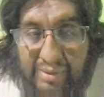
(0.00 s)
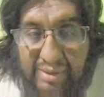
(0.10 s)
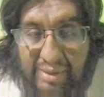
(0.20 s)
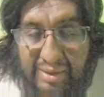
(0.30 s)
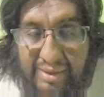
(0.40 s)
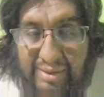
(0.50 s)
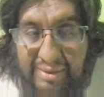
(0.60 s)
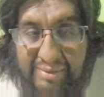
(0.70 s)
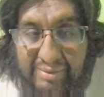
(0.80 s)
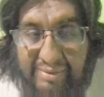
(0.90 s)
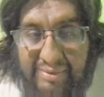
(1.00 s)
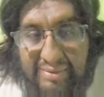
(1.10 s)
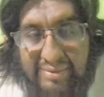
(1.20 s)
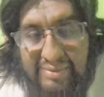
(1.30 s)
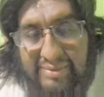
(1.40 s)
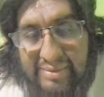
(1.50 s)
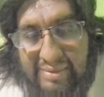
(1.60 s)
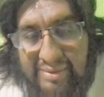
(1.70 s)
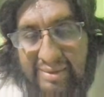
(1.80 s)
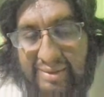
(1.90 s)
And
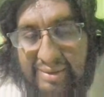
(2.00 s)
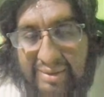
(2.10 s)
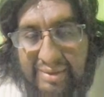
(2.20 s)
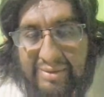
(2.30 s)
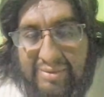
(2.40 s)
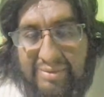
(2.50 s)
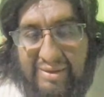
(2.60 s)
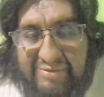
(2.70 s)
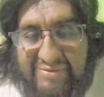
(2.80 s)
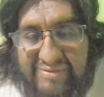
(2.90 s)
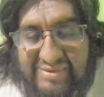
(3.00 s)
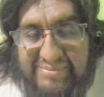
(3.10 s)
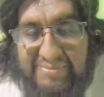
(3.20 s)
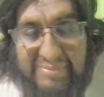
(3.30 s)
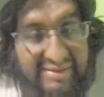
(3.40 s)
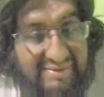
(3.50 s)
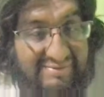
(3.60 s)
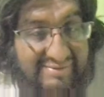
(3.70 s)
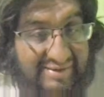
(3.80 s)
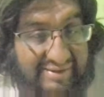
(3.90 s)
you have this bit
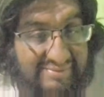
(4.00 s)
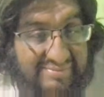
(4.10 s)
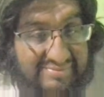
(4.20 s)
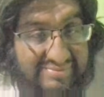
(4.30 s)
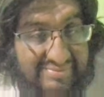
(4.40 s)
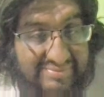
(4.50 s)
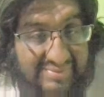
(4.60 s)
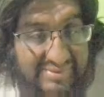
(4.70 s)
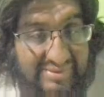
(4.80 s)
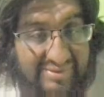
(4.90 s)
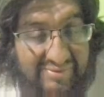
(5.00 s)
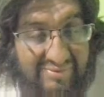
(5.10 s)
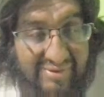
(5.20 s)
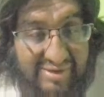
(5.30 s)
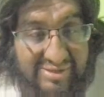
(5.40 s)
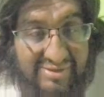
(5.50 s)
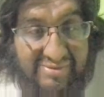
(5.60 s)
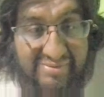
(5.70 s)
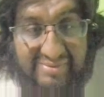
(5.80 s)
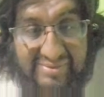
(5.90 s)
string
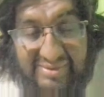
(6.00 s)
42,